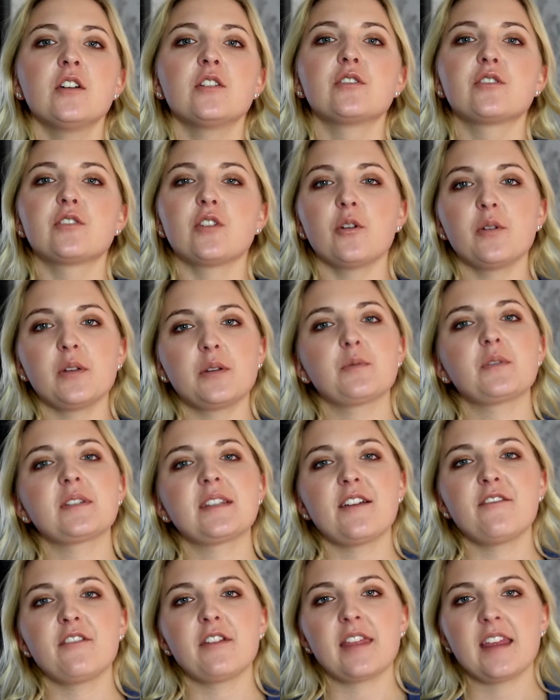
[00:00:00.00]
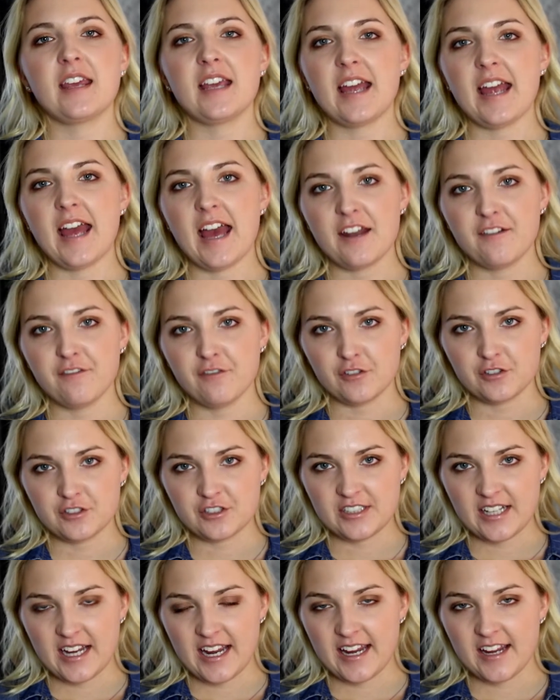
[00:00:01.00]
So it was everything I had for
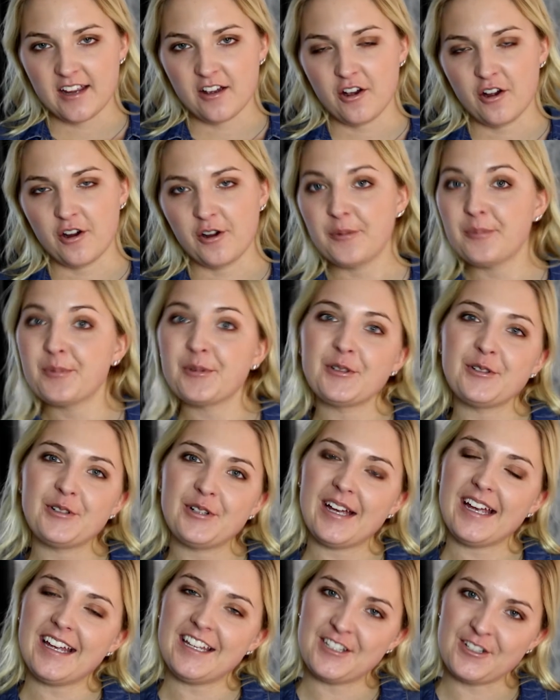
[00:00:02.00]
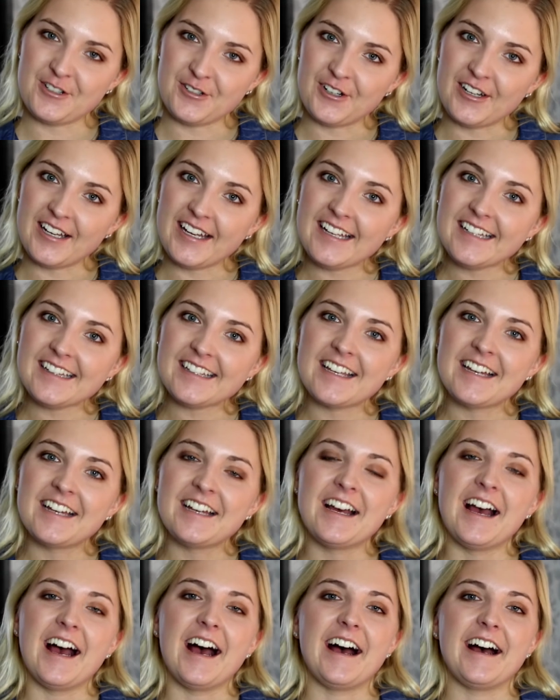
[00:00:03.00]
today. Hope you enjoyed it.
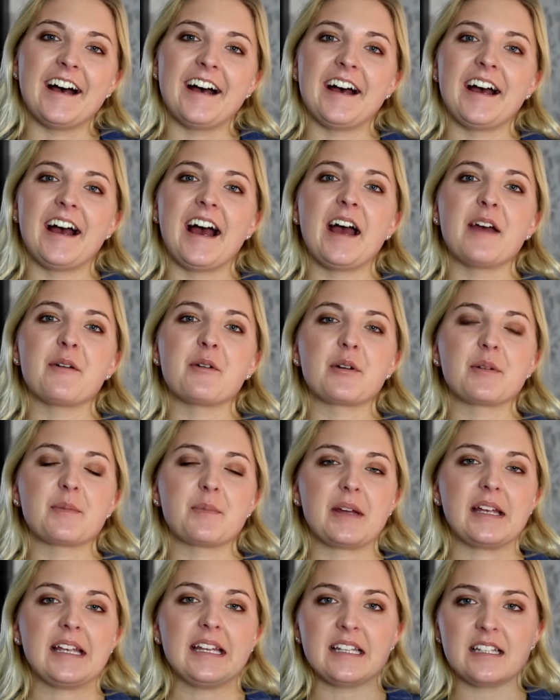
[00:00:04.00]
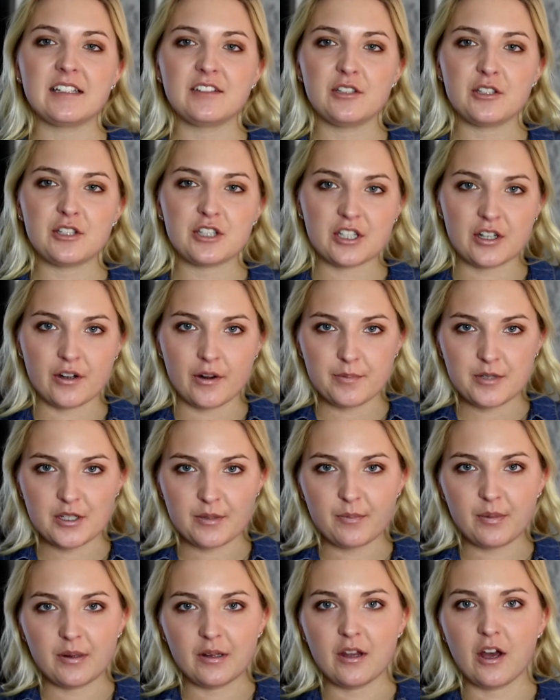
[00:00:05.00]
In the
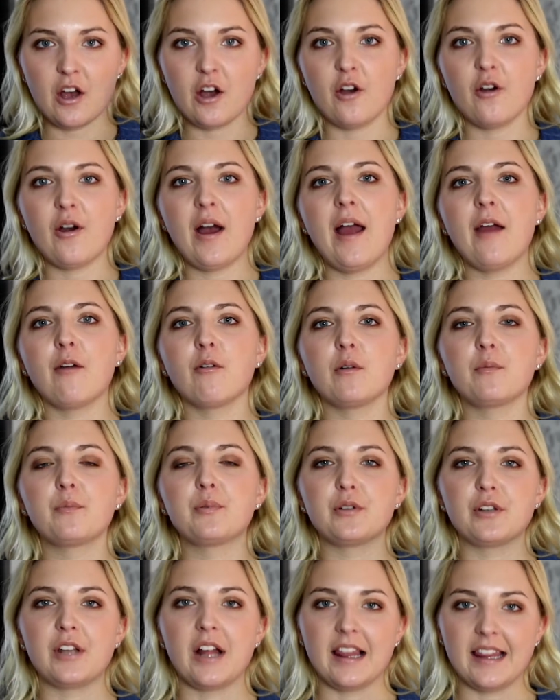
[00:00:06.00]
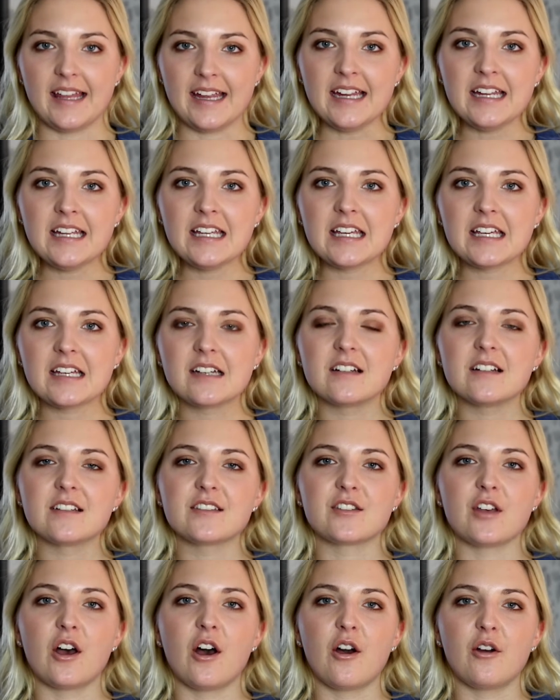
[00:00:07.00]
description below I will put a link,
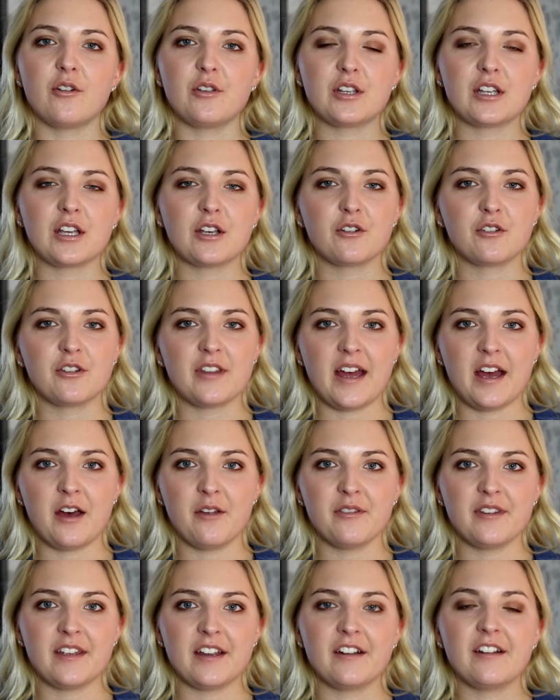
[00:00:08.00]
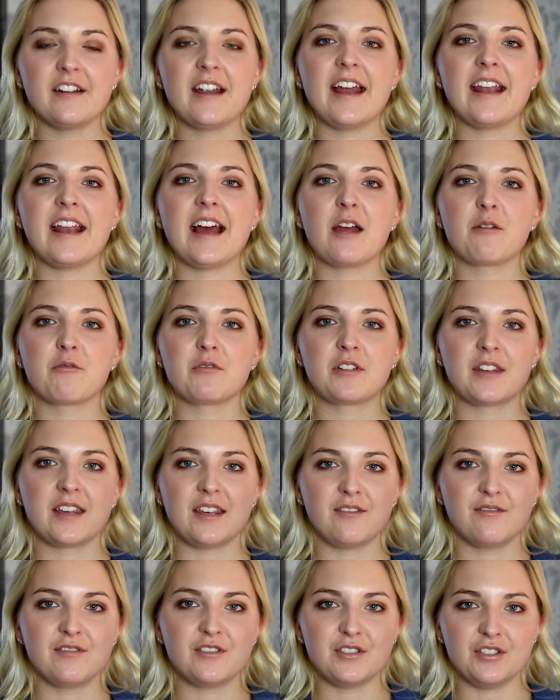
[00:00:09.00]
so you can go down there and I will
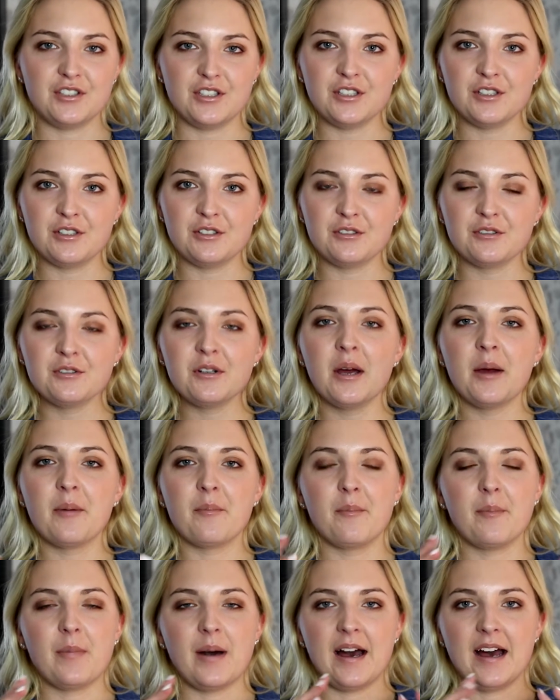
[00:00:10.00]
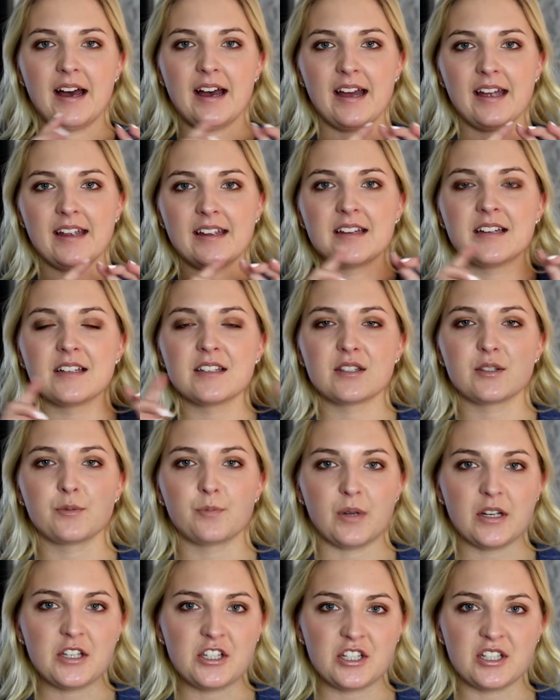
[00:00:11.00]
give to you my
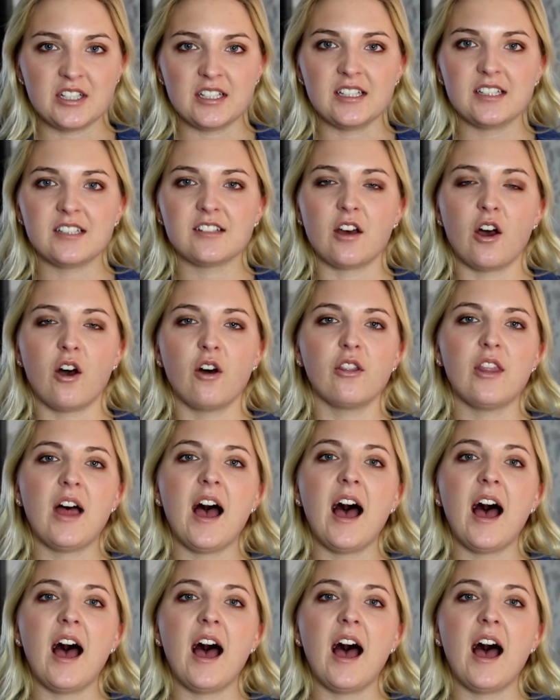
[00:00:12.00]
spreadsheet on